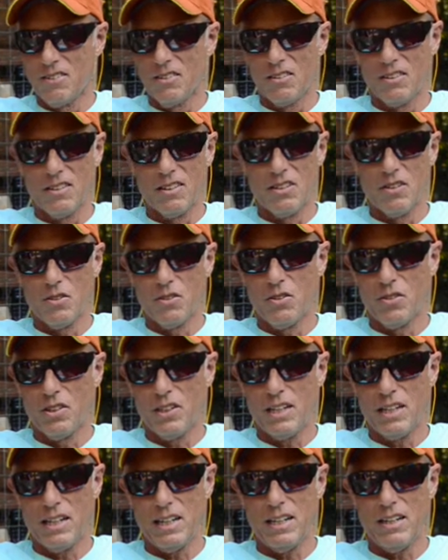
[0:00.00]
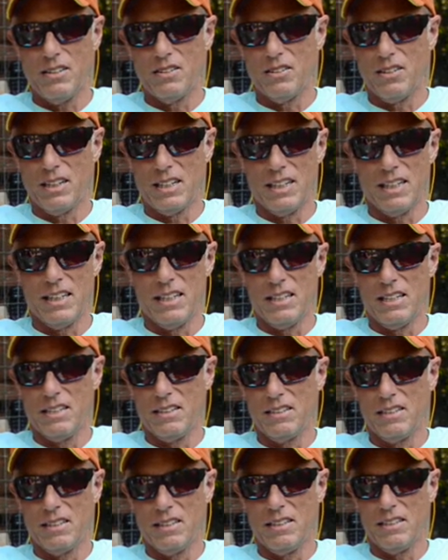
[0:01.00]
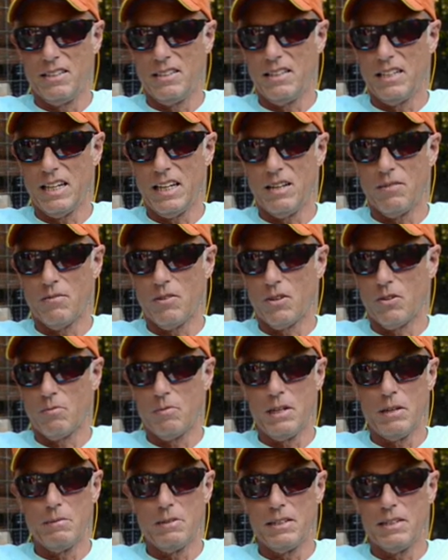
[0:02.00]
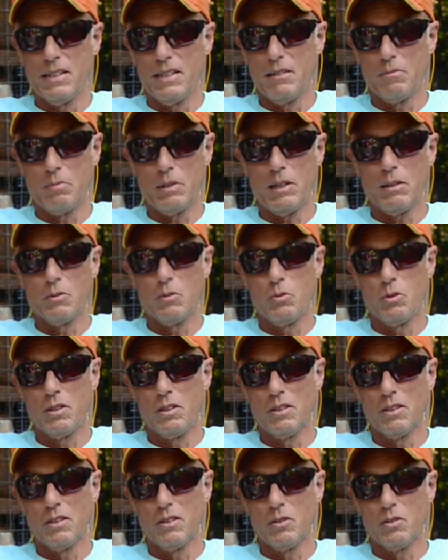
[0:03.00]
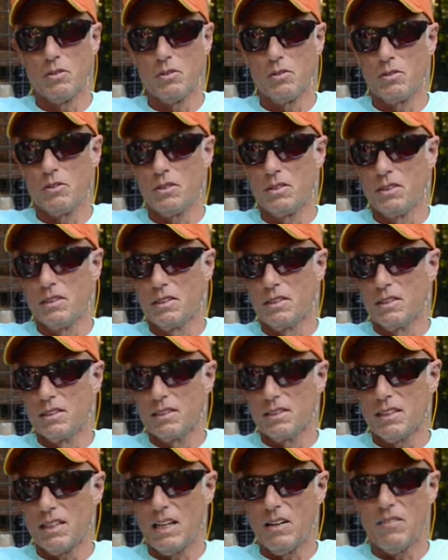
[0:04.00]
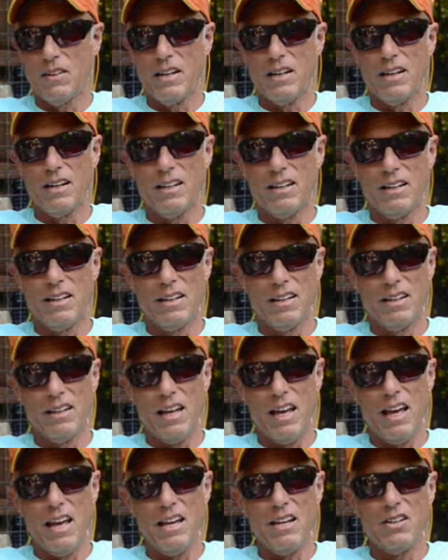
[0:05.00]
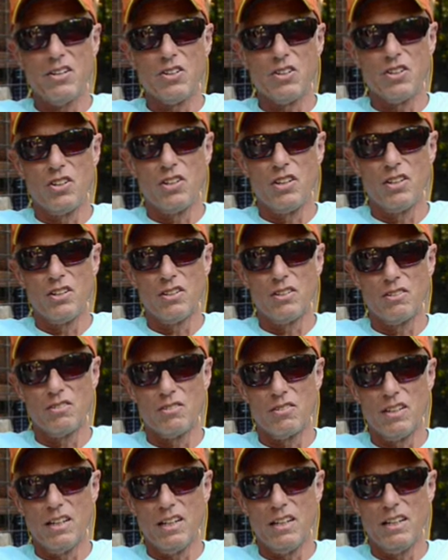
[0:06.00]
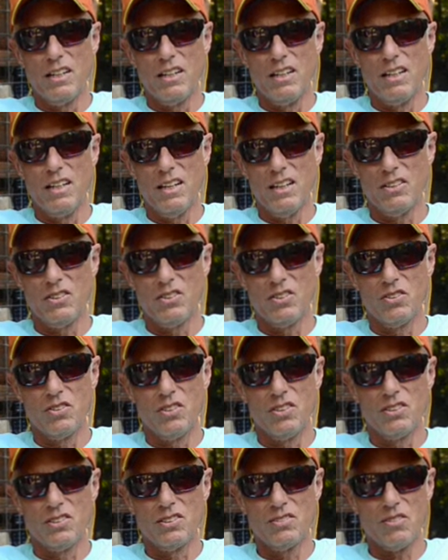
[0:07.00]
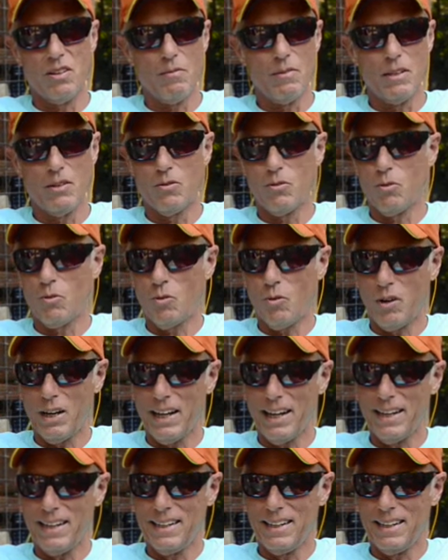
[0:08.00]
local Yahoo, I guess. And he came, or maybe not, probably wasn't local, came out and anchored right next to us. I mean, right